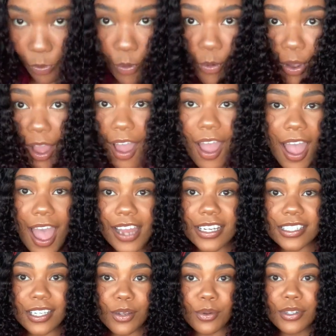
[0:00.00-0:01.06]
I
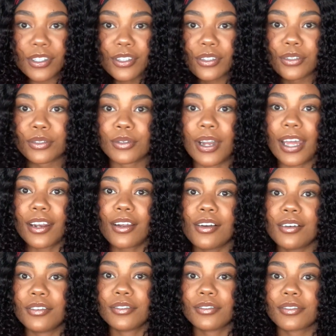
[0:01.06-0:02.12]
just don't want to. I
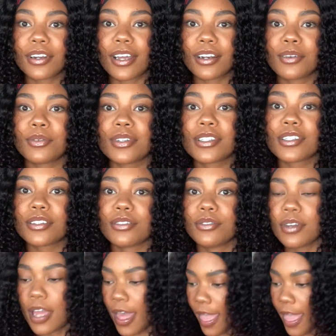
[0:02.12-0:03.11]
don't, I don't want to.